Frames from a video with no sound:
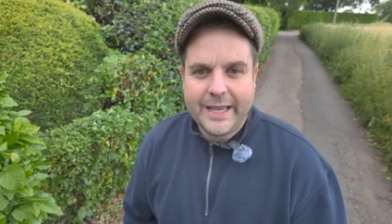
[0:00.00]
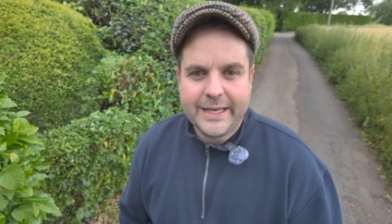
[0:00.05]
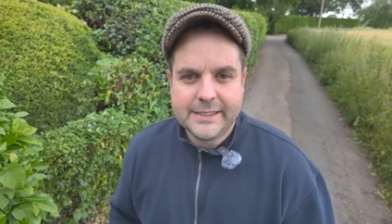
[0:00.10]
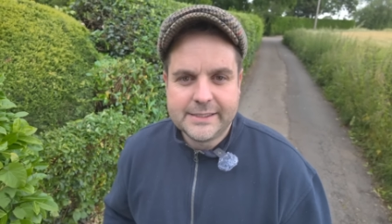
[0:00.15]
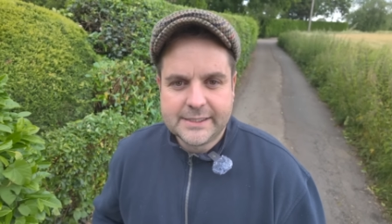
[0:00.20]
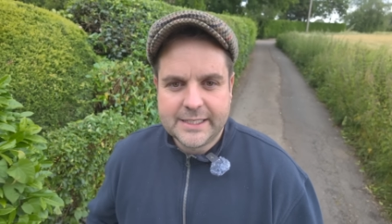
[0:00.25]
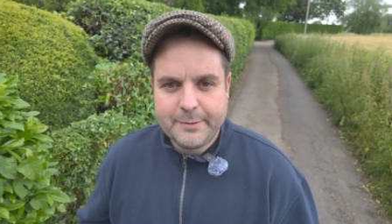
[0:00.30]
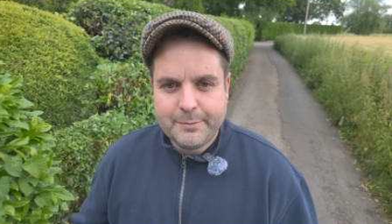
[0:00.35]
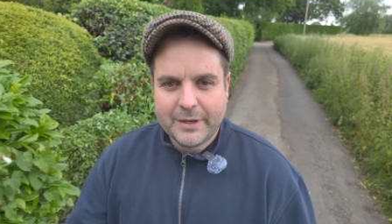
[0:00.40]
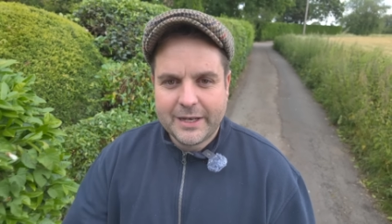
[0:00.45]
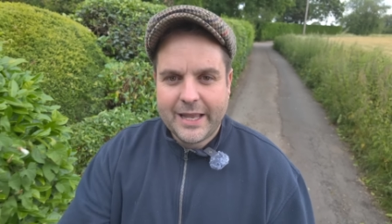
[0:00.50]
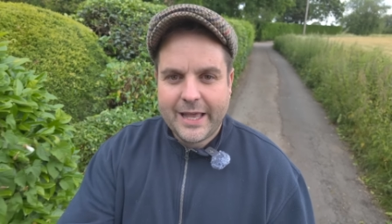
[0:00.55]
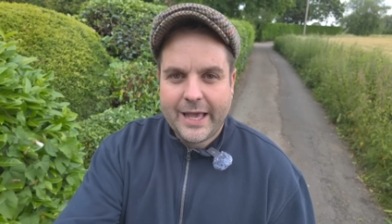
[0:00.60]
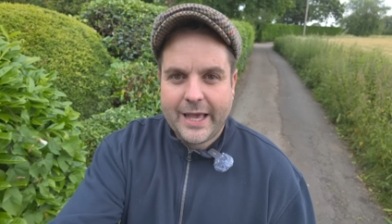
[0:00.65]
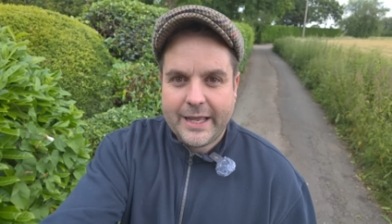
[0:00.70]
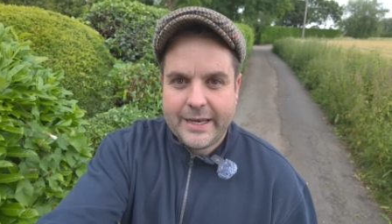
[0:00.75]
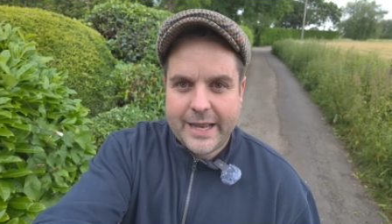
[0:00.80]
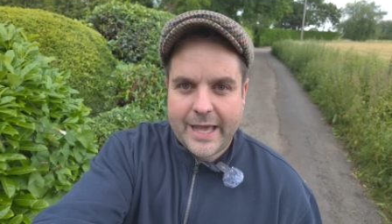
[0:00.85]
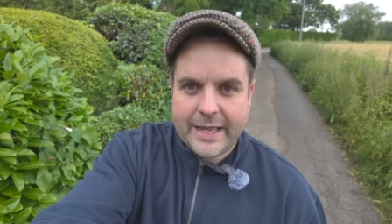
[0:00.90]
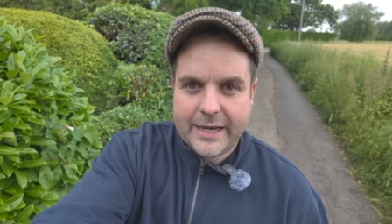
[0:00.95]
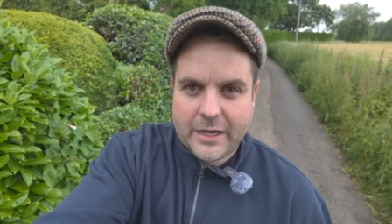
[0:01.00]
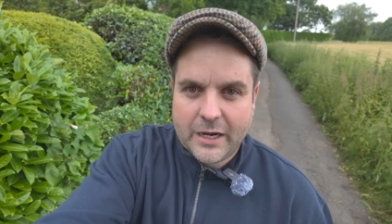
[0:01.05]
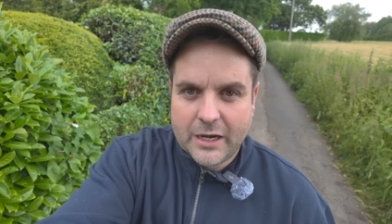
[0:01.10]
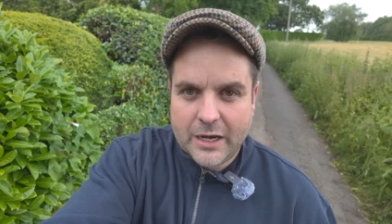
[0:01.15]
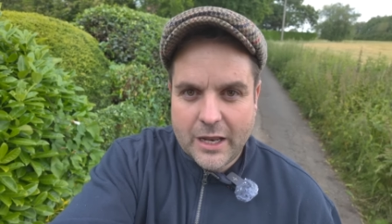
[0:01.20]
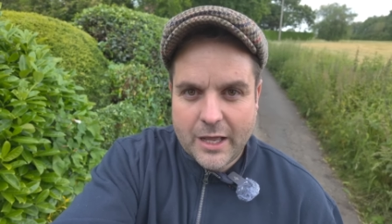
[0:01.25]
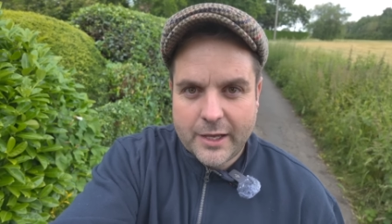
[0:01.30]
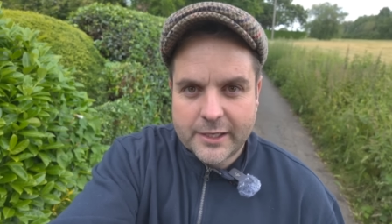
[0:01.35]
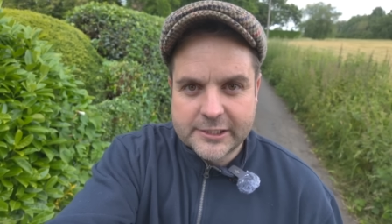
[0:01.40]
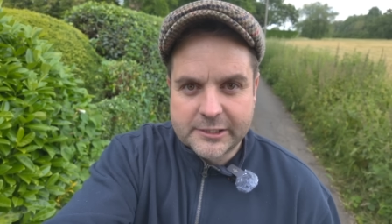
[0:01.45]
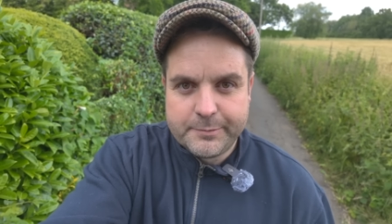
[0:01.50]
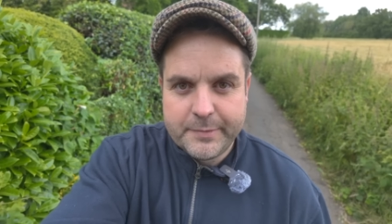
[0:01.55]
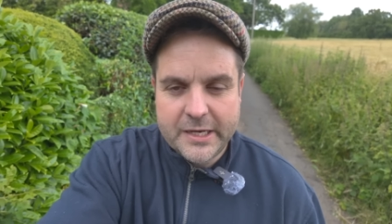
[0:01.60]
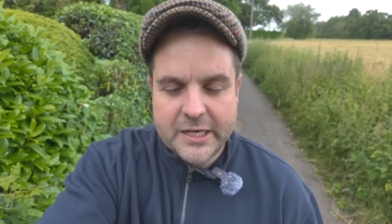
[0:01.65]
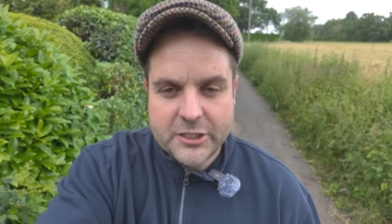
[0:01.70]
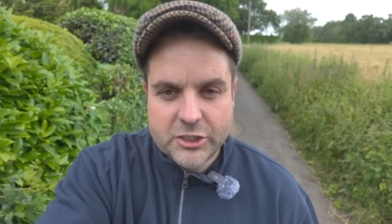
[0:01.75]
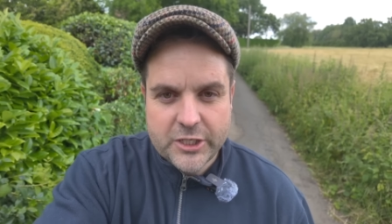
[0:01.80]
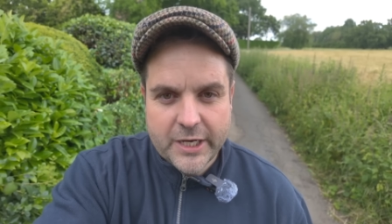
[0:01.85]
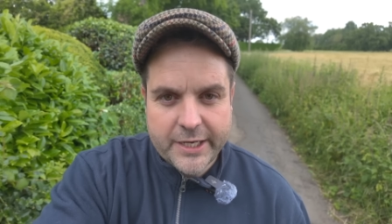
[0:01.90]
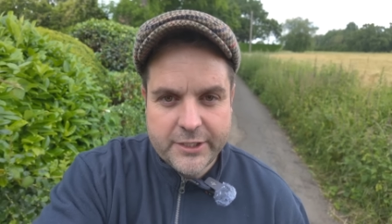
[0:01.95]
AC Milan had a last
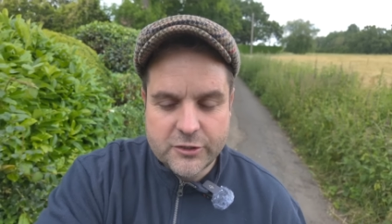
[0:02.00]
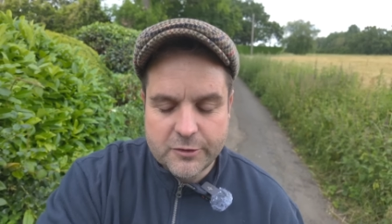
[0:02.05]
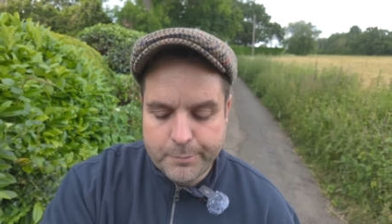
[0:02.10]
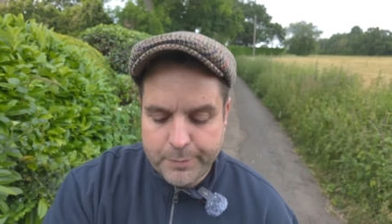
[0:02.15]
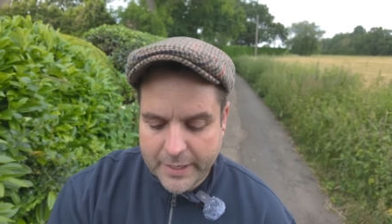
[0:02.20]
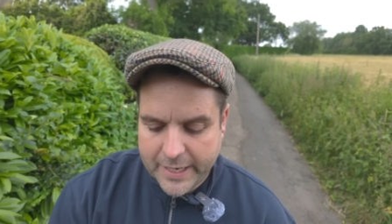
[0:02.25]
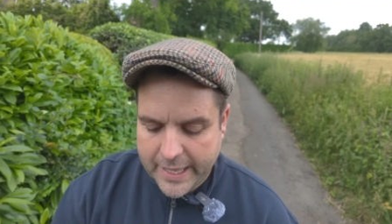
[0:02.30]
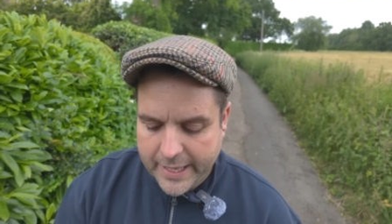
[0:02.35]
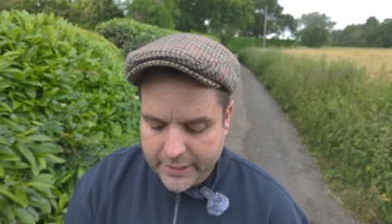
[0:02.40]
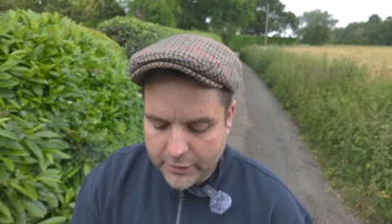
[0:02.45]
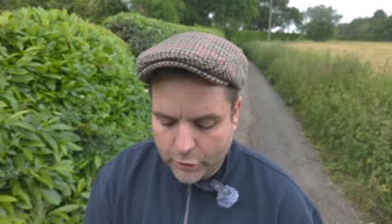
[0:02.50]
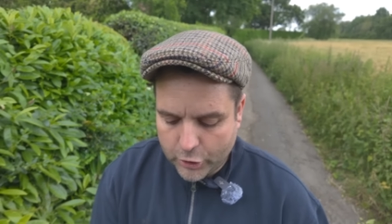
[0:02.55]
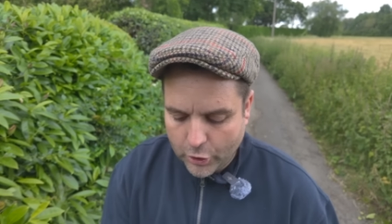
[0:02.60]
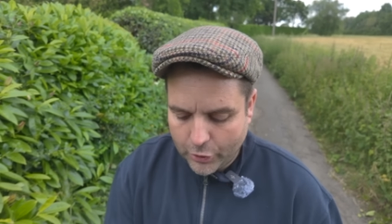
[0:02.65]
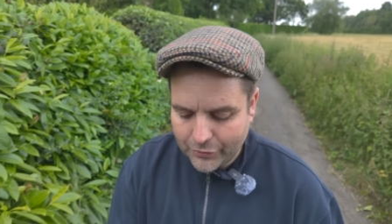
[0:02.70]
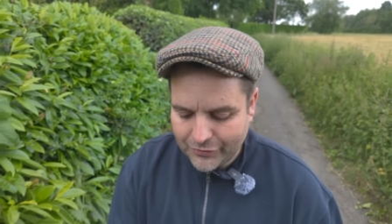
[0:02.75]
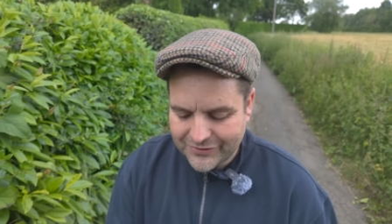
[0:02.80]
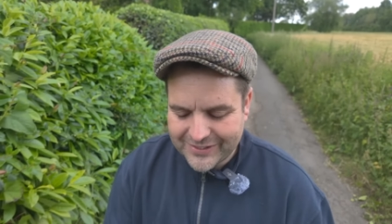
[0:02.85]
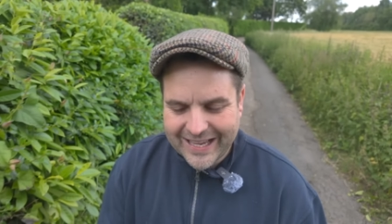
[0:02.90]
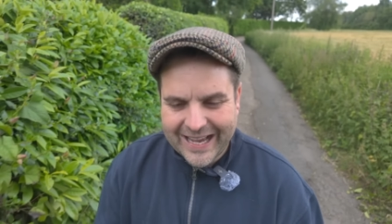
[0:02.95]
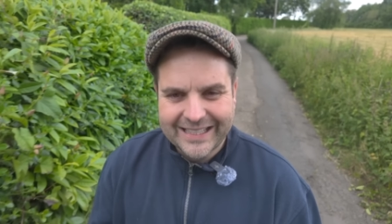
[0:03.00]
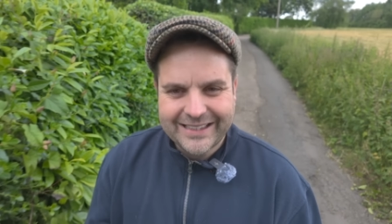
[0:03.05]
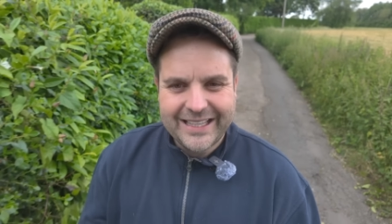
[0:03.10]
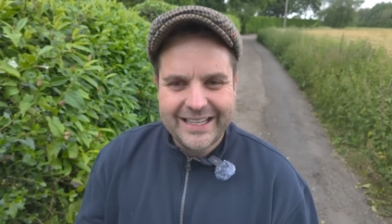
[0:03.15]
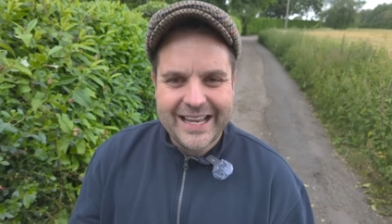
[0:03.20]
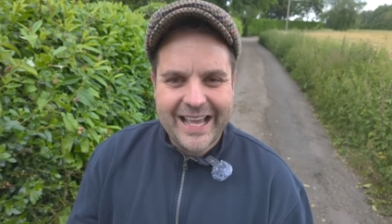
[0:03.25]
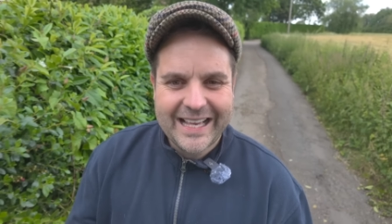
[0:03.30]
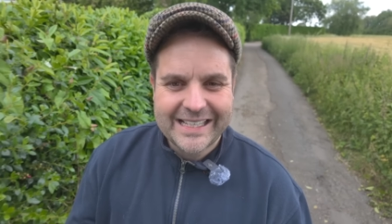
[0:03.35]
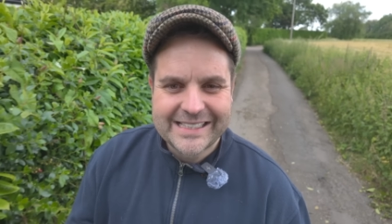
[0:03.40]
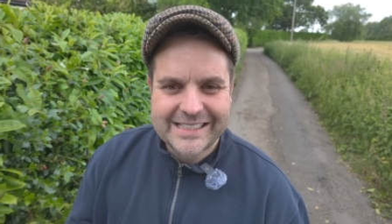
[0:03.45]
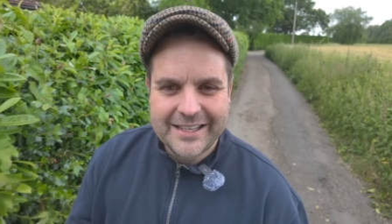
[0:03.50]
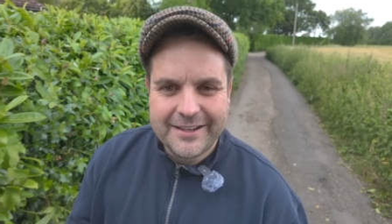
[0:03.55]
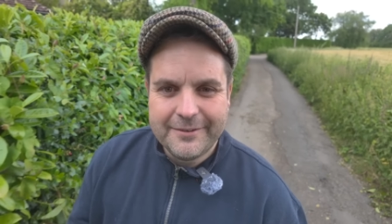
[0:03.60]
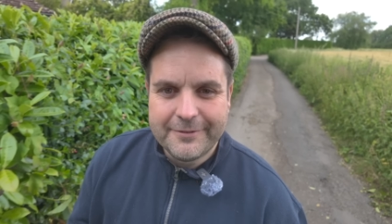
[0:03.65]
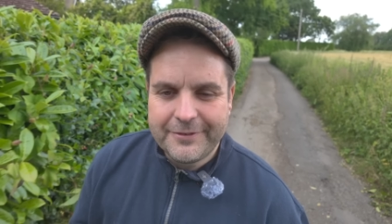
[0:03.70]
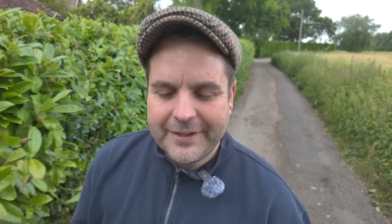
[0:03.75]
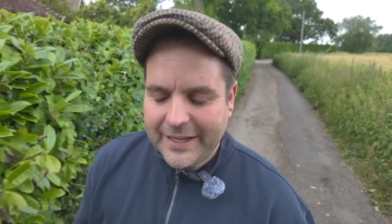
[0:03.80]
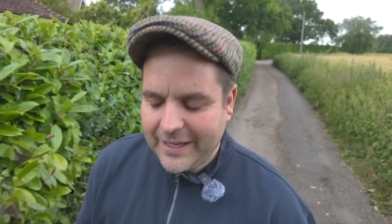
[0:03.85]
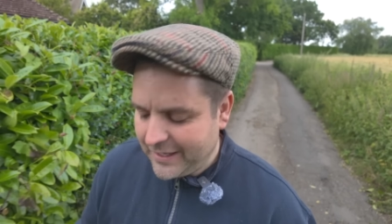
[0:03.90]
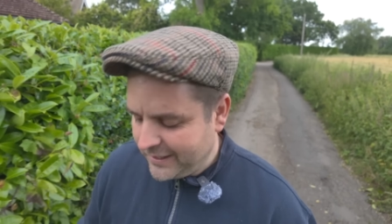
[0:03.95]
minute change of plan and contacted
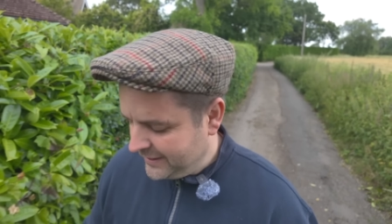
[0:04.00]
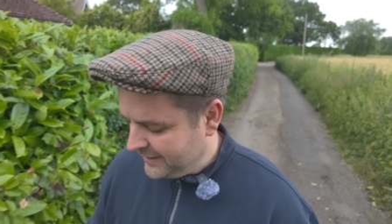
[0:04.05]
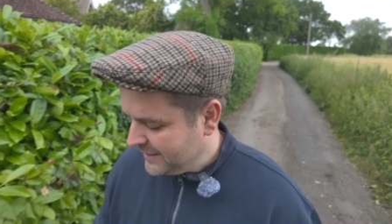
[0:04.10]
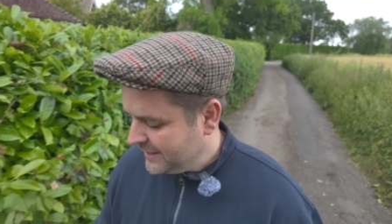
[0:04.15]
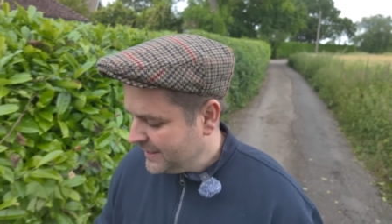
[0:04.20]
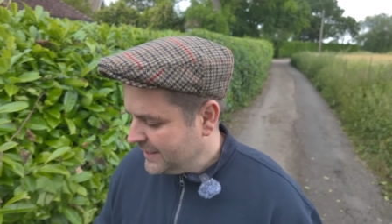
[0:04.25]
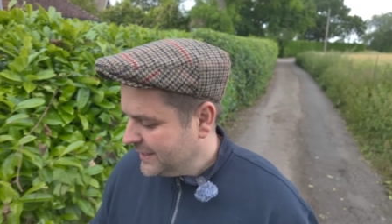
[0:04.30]
Aston Villa